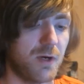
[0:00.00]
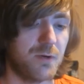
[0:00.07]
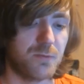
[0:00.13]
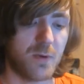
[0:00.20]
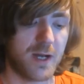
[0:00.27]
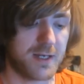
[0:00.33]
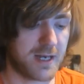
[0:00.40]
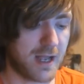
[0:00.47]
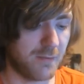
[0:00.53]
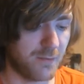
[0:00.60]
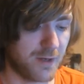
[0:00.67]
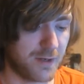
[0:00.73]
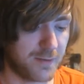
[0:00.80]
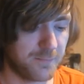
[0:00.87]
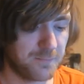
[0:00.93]
a worldwide
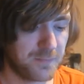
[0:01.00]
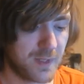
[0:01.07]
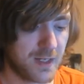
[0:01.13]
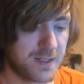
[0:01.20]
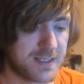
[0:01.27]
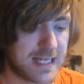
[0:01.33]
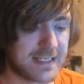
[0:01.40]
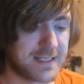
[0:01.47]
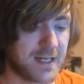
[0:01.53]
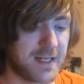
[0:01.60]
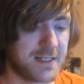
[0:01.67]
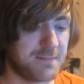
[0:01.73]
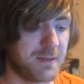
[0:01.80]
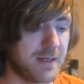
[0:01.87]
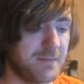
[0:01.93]
network.
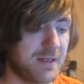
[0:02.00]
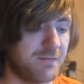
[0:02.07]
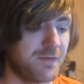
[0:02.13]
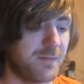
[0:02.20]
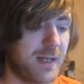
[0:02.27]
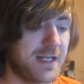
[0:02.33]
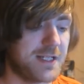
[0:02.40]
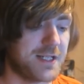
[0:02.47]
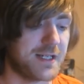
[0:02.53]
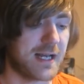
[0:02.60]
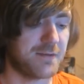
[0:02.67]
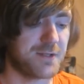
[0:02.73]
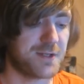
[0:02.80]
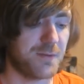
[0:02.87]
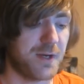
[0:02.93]
Satellites beamed information
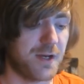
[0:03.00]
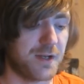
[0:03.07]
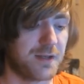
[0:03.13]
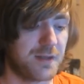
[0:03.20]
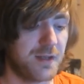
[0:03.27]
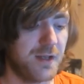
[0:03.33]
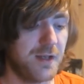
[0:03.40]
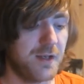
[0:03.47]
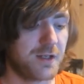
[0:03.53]
down to Earth.